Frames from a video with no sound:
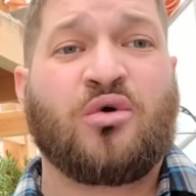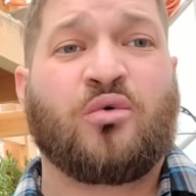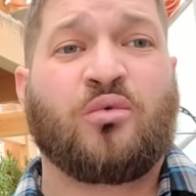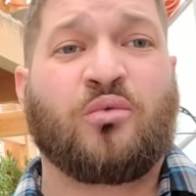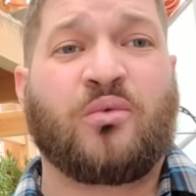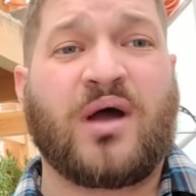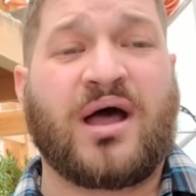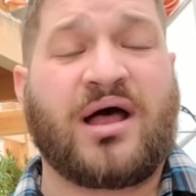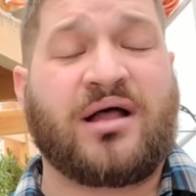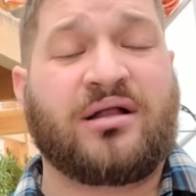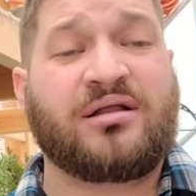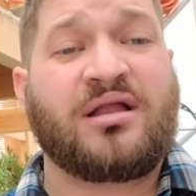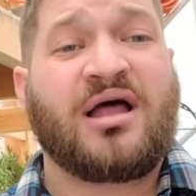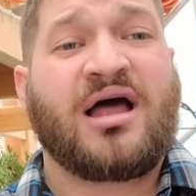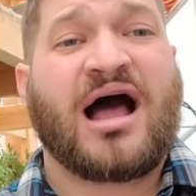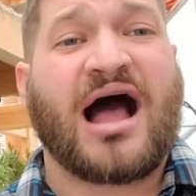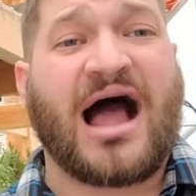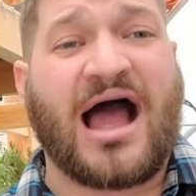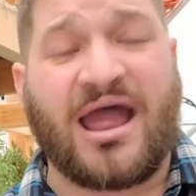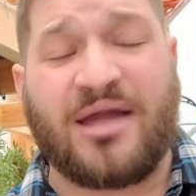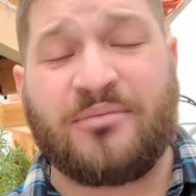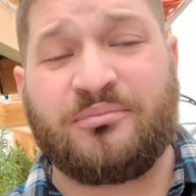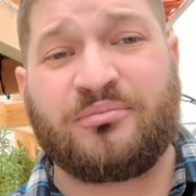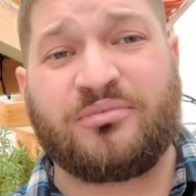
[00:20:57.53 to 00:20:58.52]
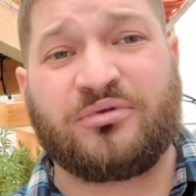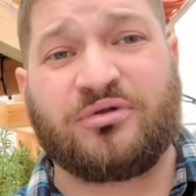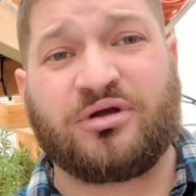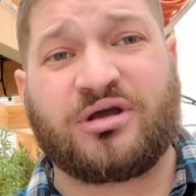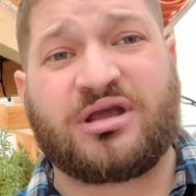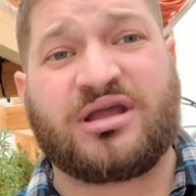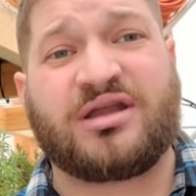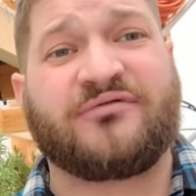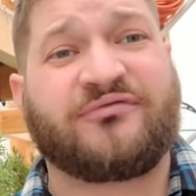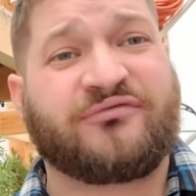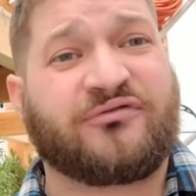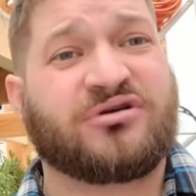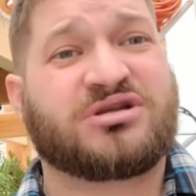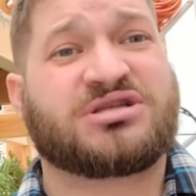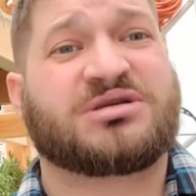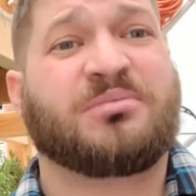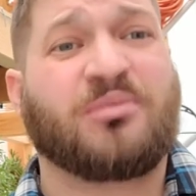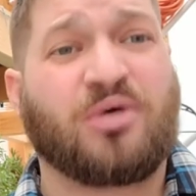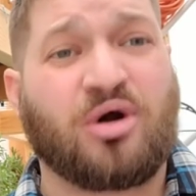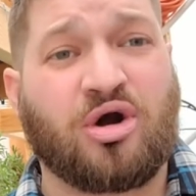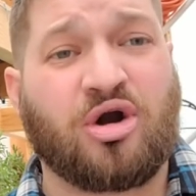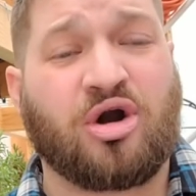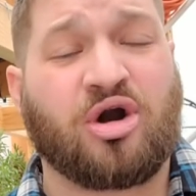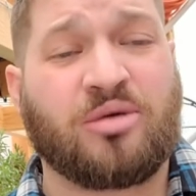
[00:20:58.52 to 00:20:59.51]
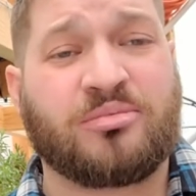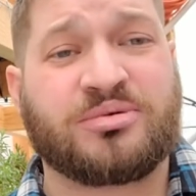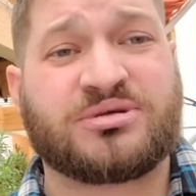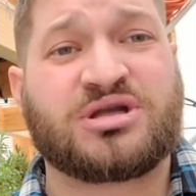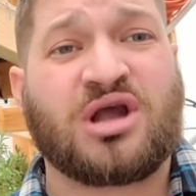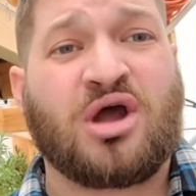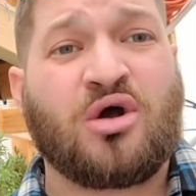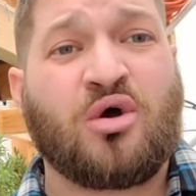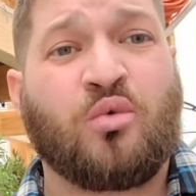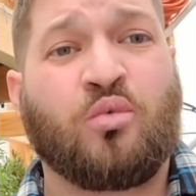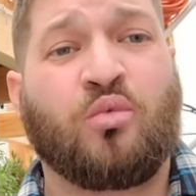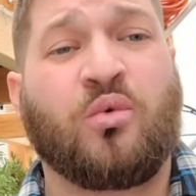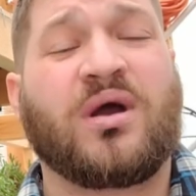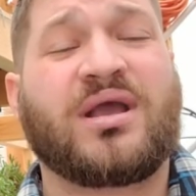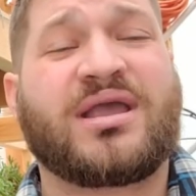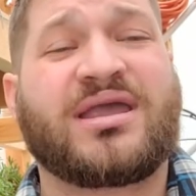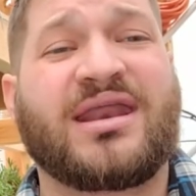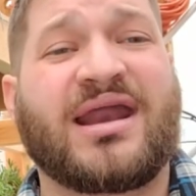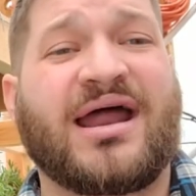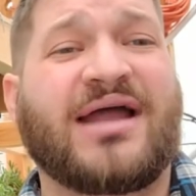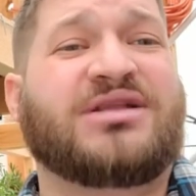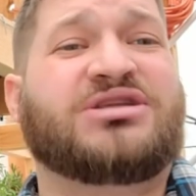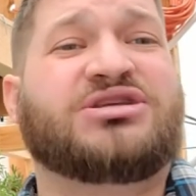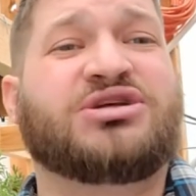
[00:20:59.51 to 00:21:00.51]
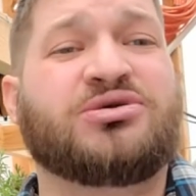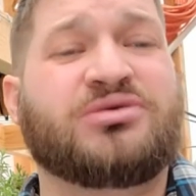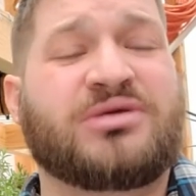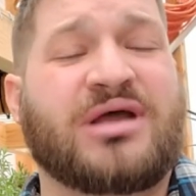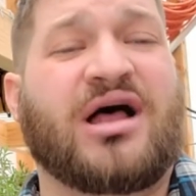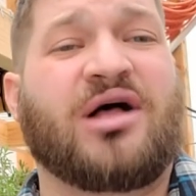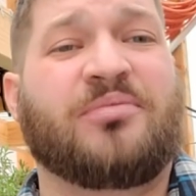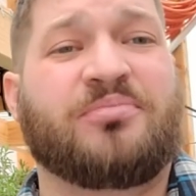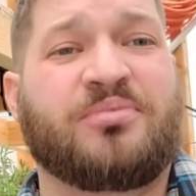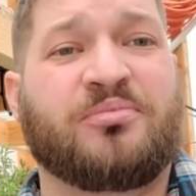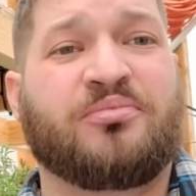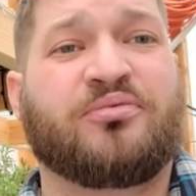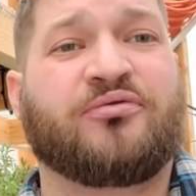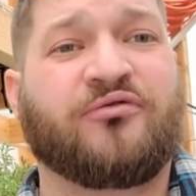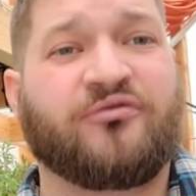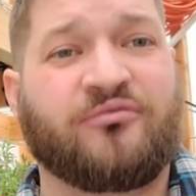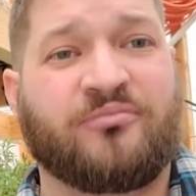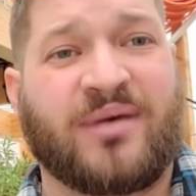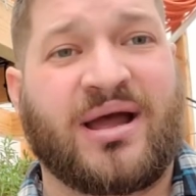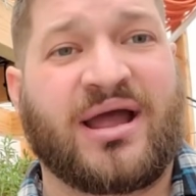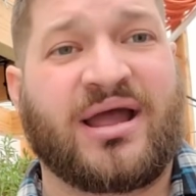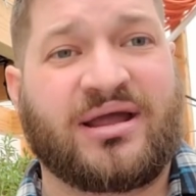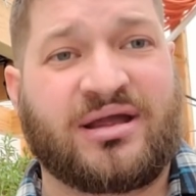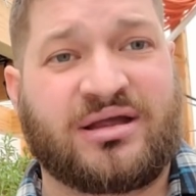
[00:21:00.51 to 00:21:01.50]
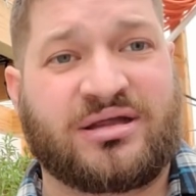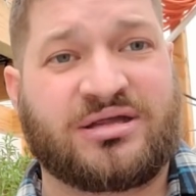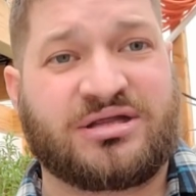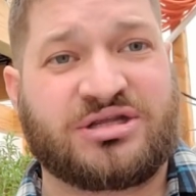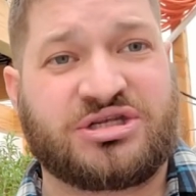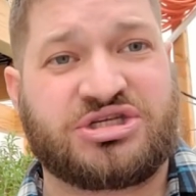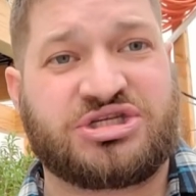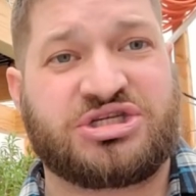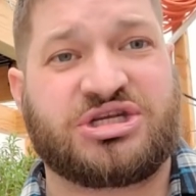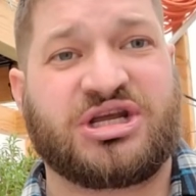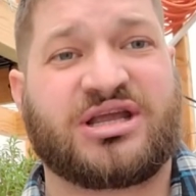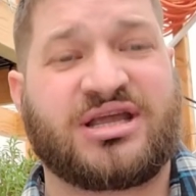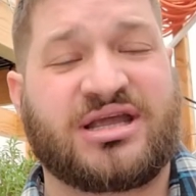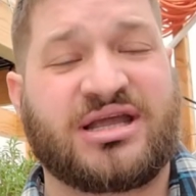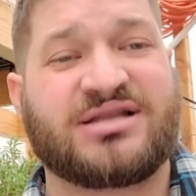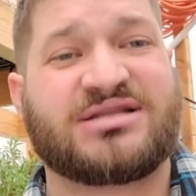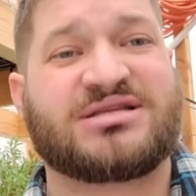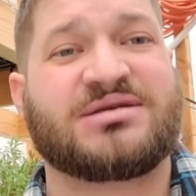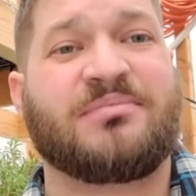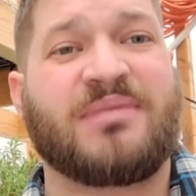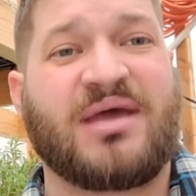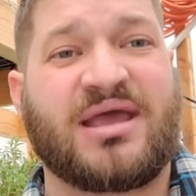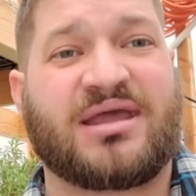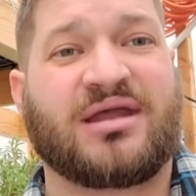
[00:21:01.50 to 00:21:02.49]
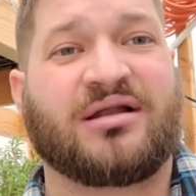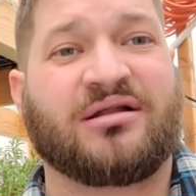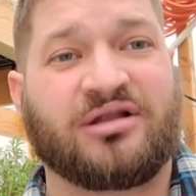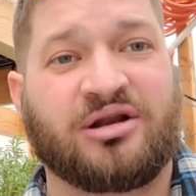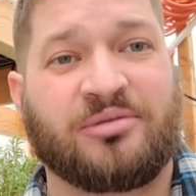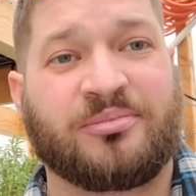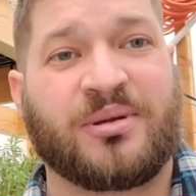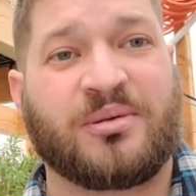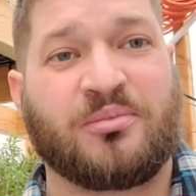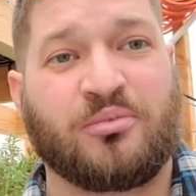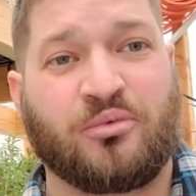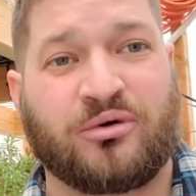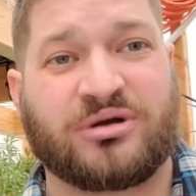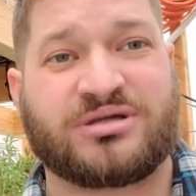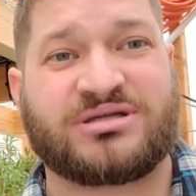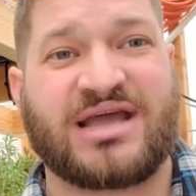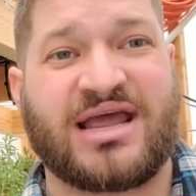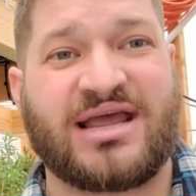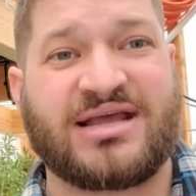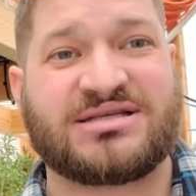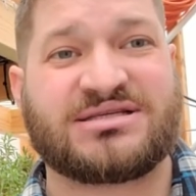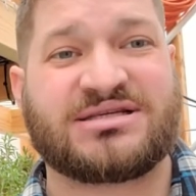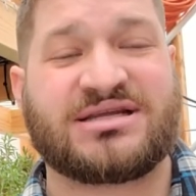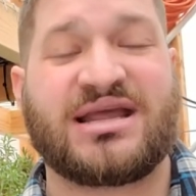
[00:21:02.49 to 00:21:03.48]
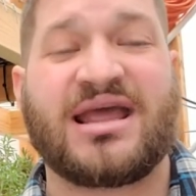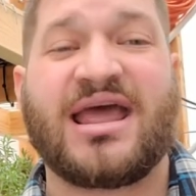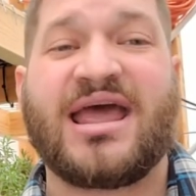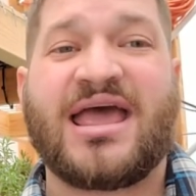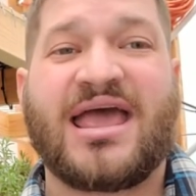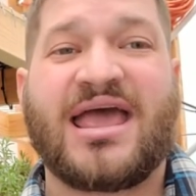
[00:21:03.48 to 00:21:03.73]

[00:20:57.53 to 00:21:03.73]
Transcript: Well, I'm looking for some herbs. What can I do to help improve my chicken to make it a little bit more tasty?